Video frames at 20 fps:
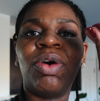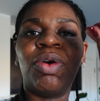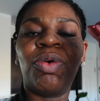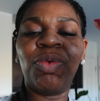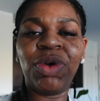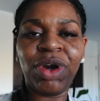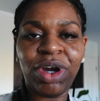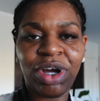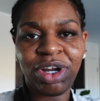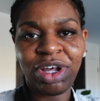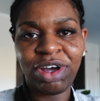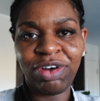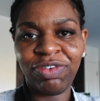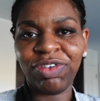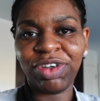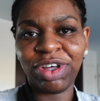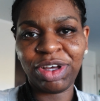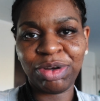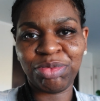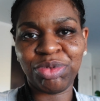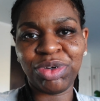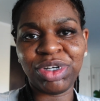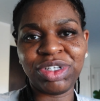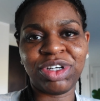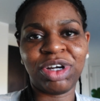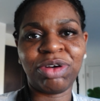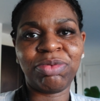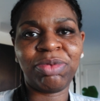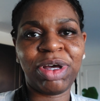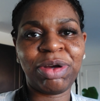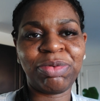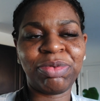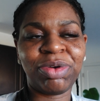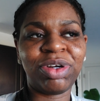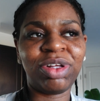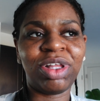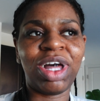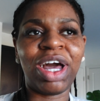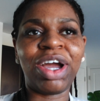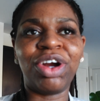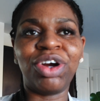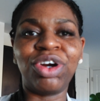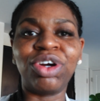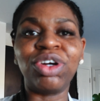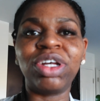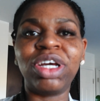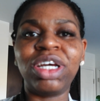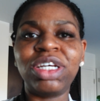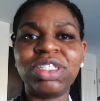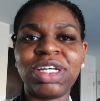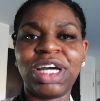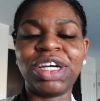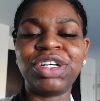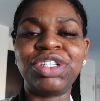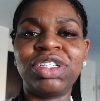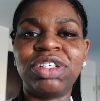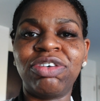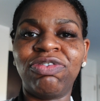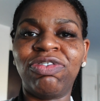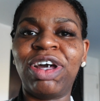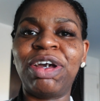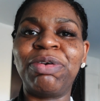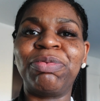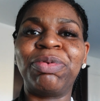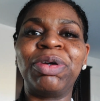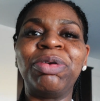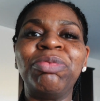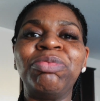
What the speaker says: We are definitely in preterm labor, like early stages of labor,